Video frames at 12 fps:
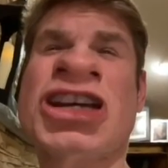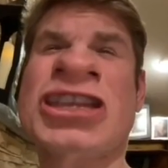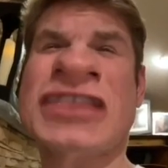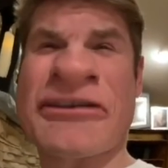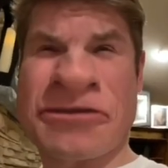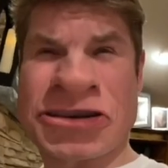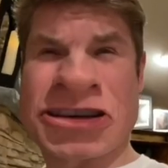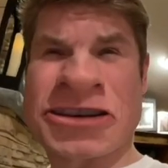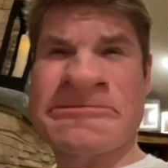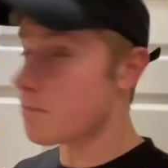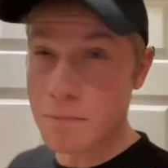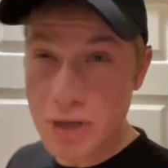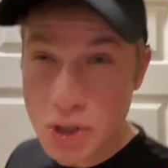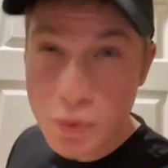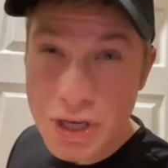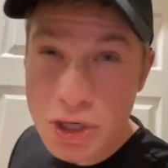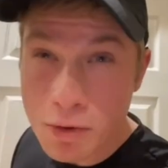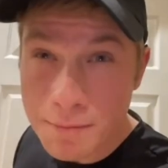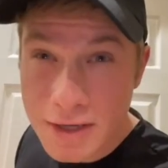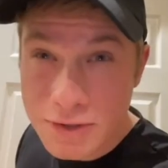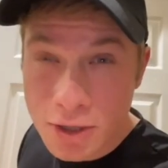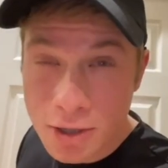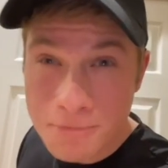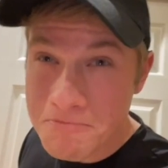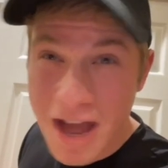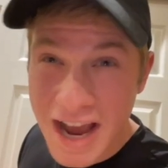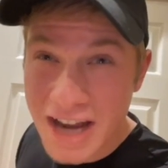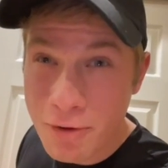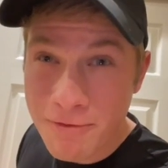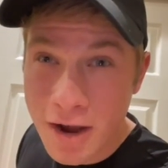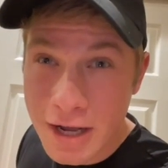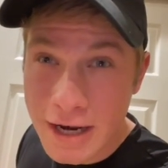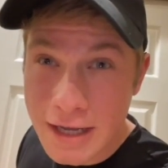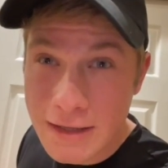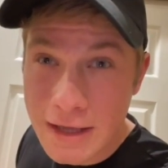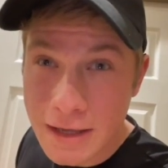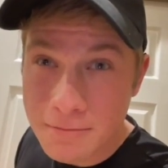the difference? Between you and me, sir, I got no fucking idea.